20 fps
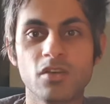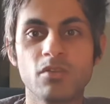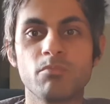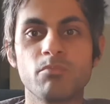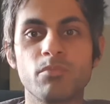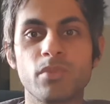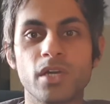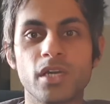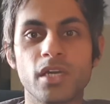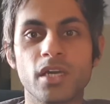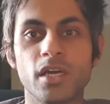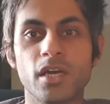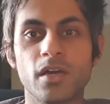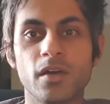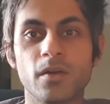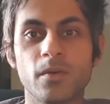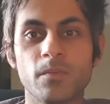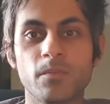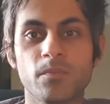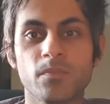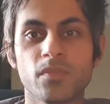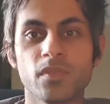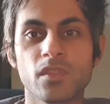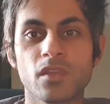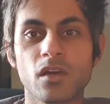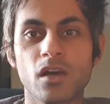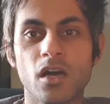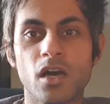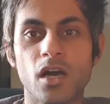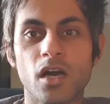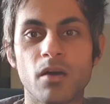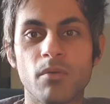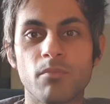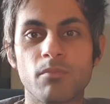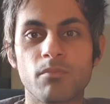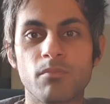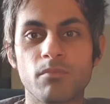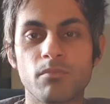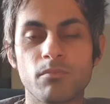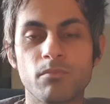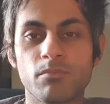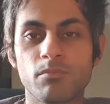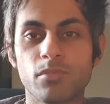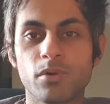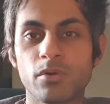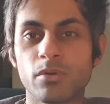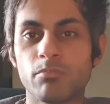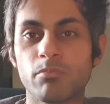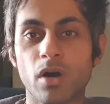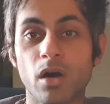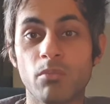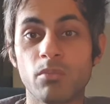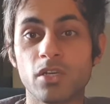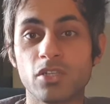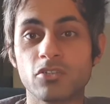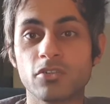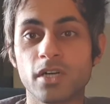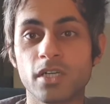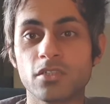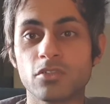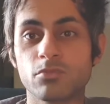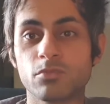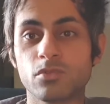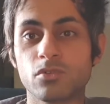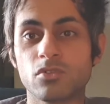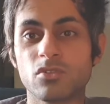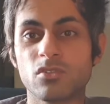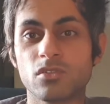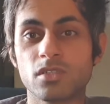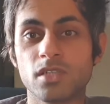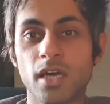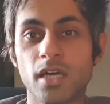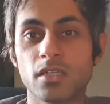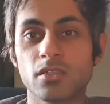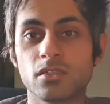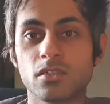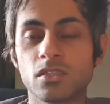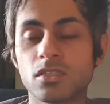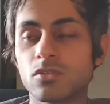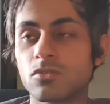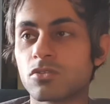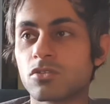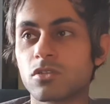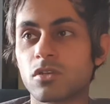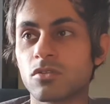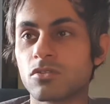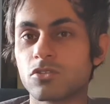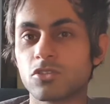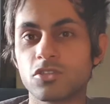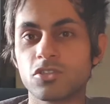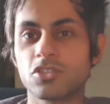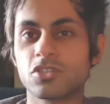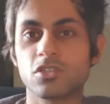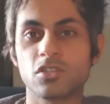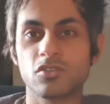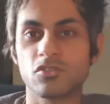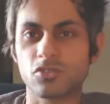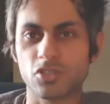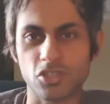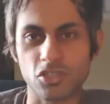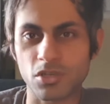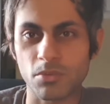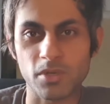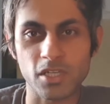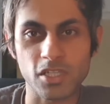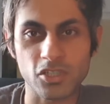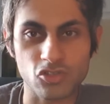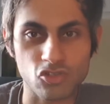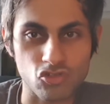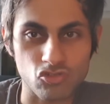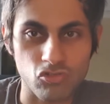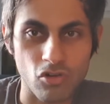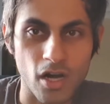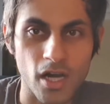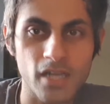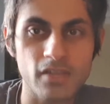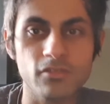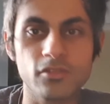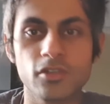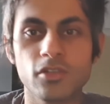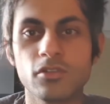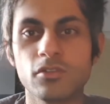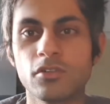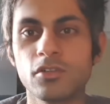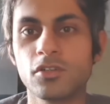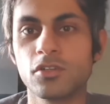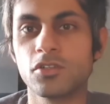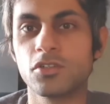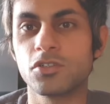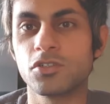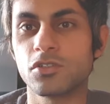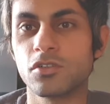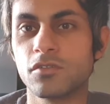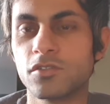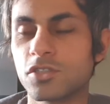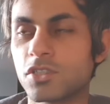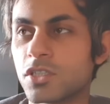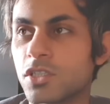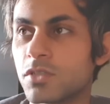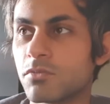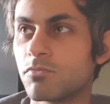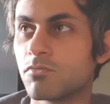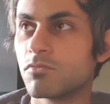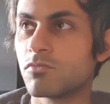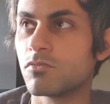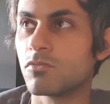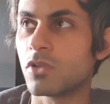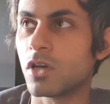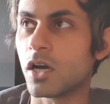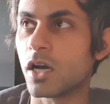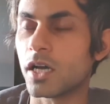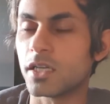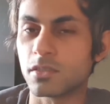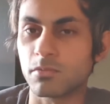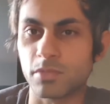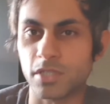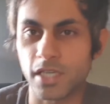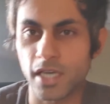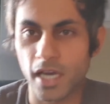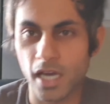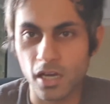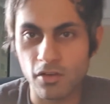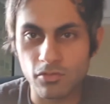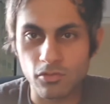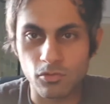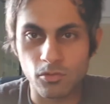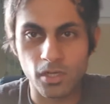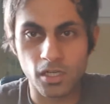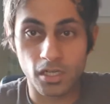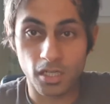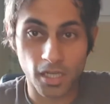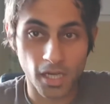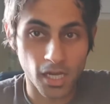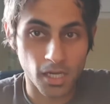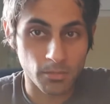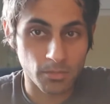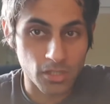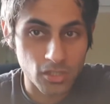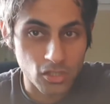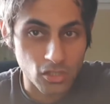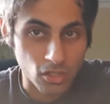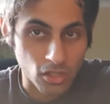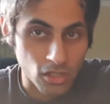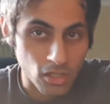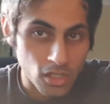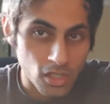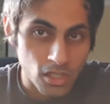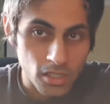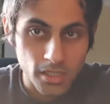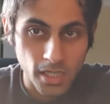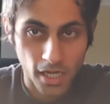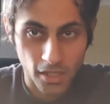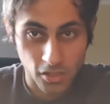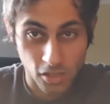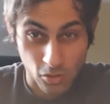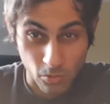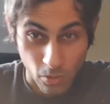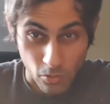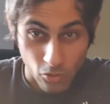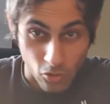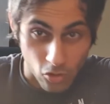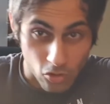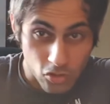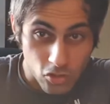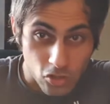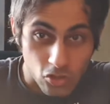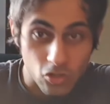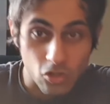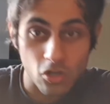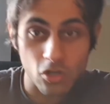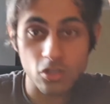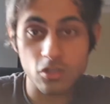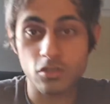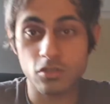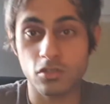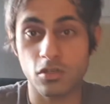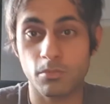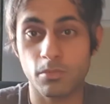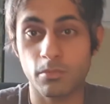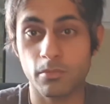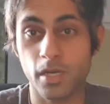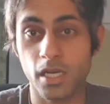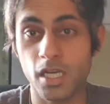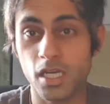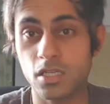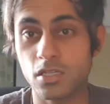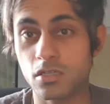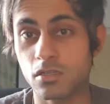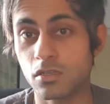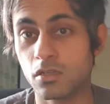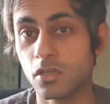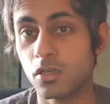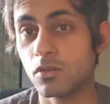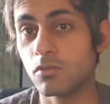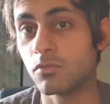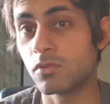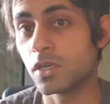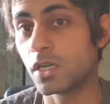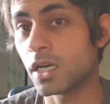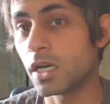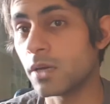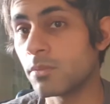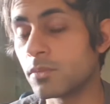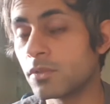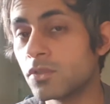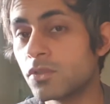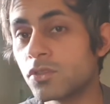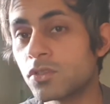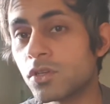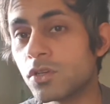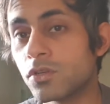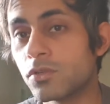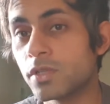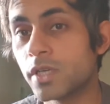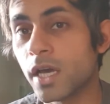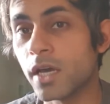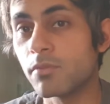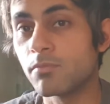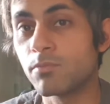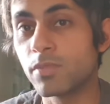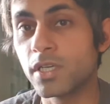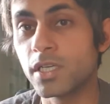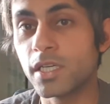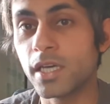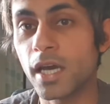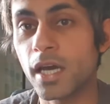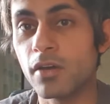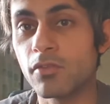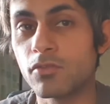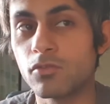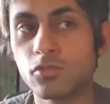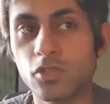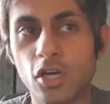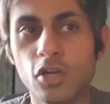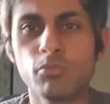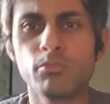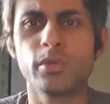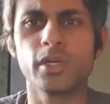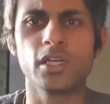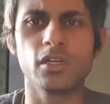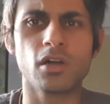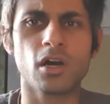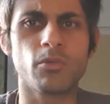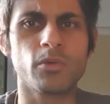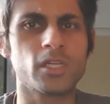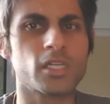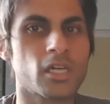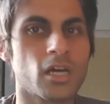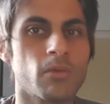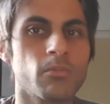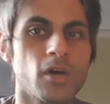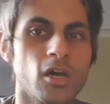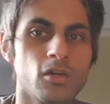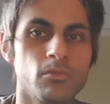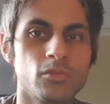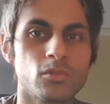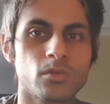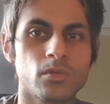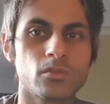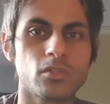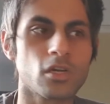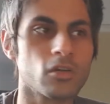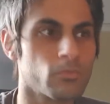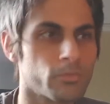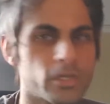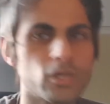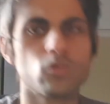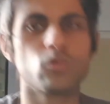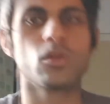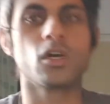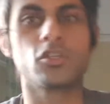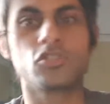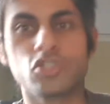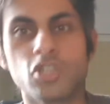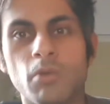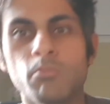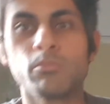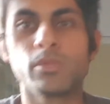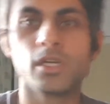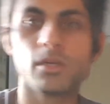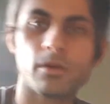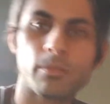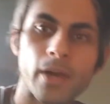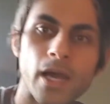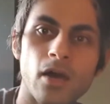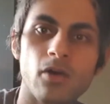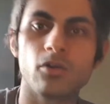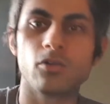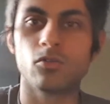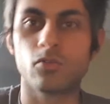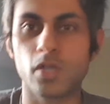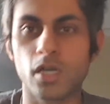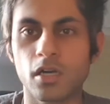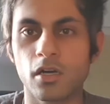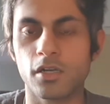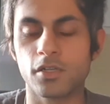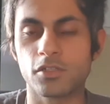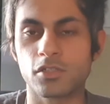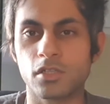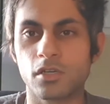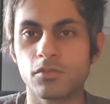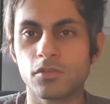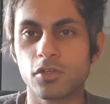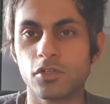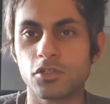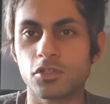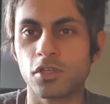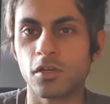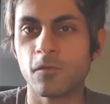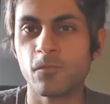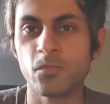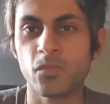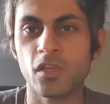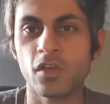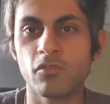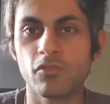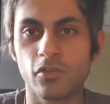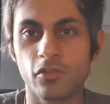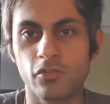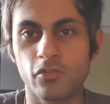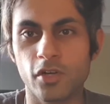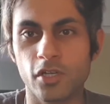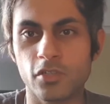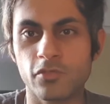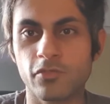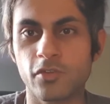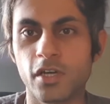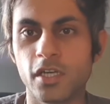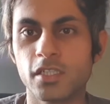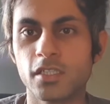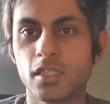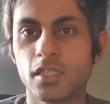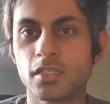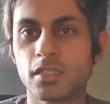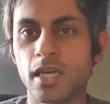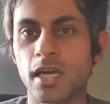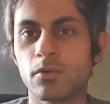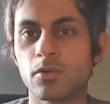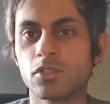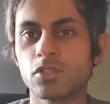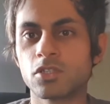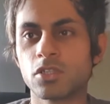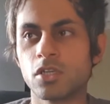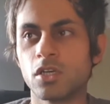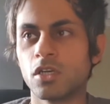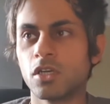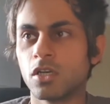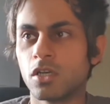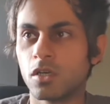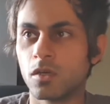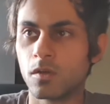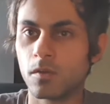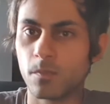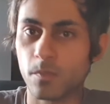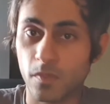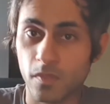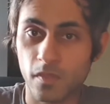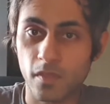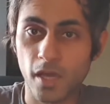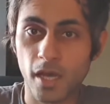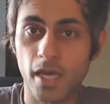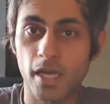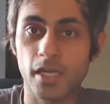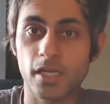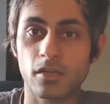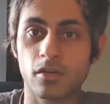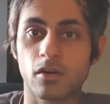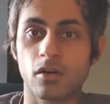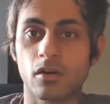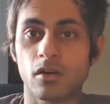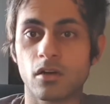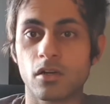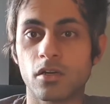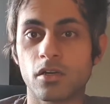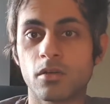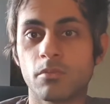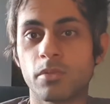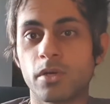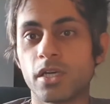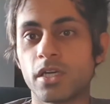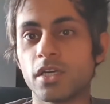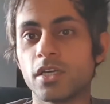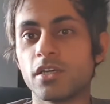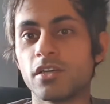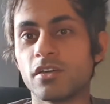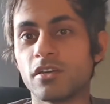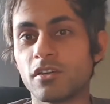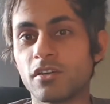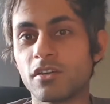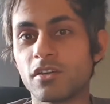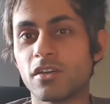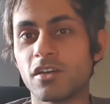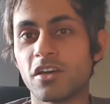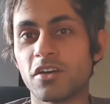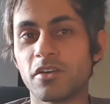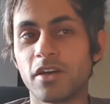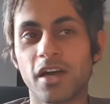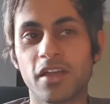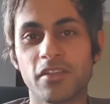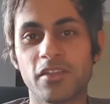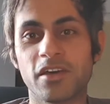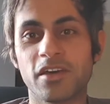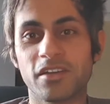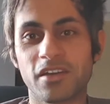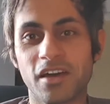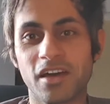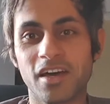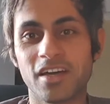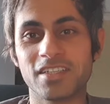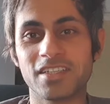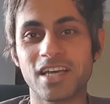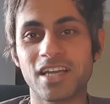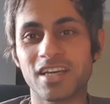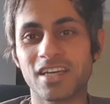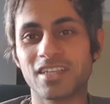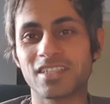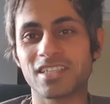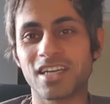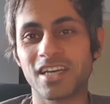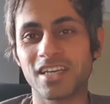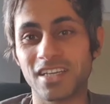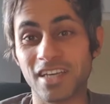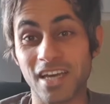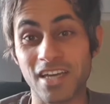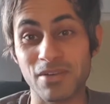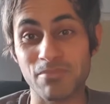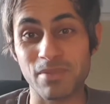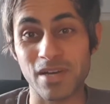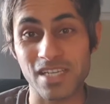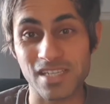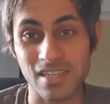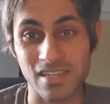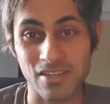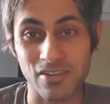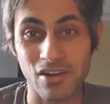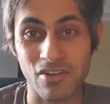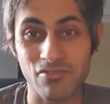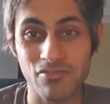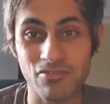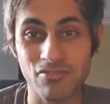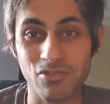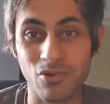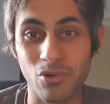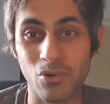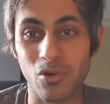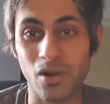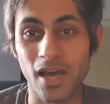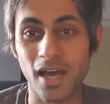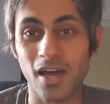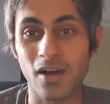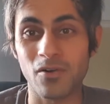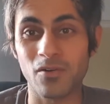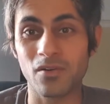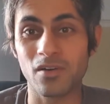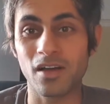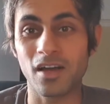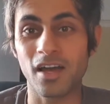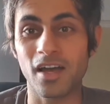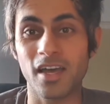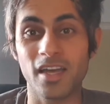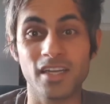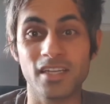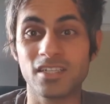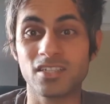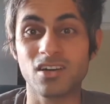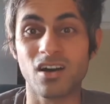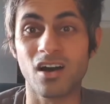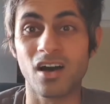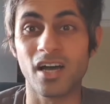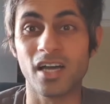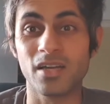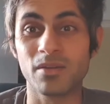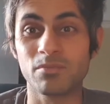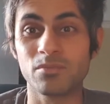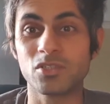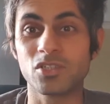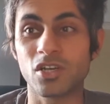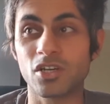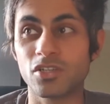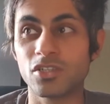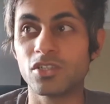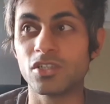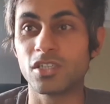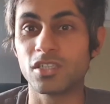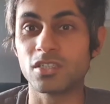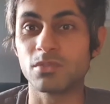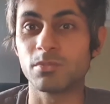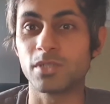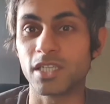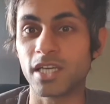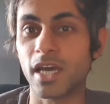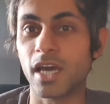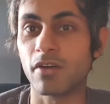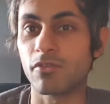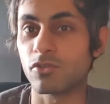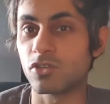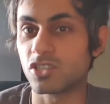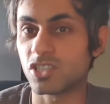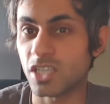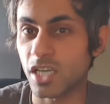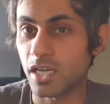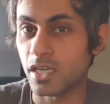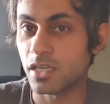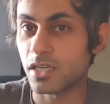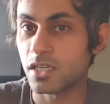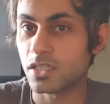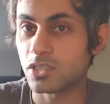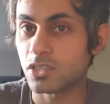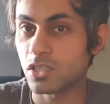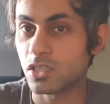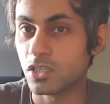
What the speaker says: be it probably public transport, taxi, or just something to drive you, because obviously I had to be careful when I came into the taxi as well, not to knock the top of my head when it happens. So yeah, be careful. Don't be like, when you come home as well, don't be all like jumping about and all that kind of stuff, because for the first 36 hours they are going to be, you know, at a delicate state. They could basically like fall out at any time, so you need to be careful. The skin needs to